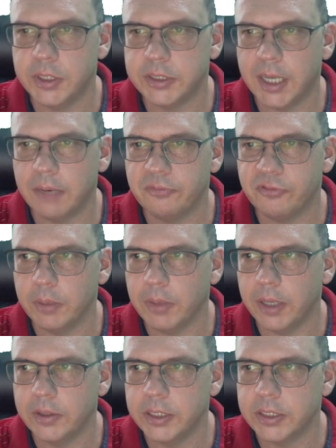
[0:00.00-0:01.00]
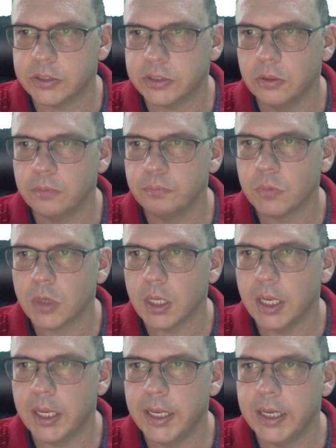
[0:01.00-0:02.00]
time frame like this,
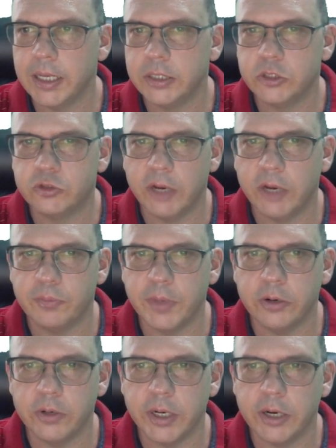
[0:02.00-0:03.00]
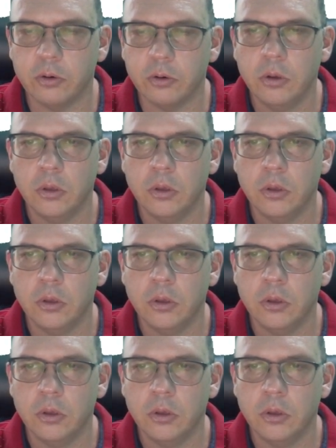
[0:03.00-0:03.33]
and just trade from arrow to arrow.